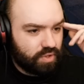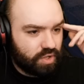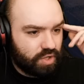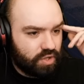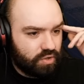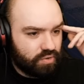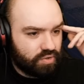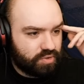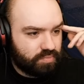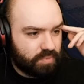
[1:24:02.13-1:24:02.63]
got a
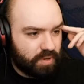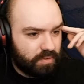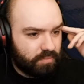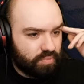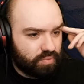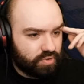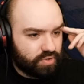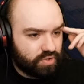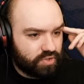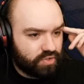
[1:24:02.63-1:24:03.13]
huge
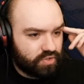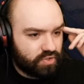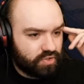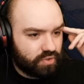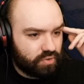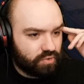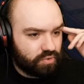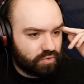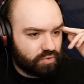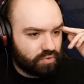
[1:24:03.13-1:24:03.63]
bump, which is
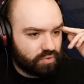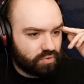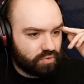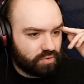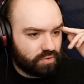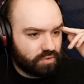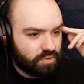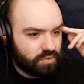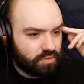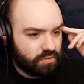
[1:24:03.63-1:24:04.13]
so
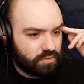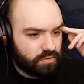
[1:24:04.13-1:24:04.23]
good.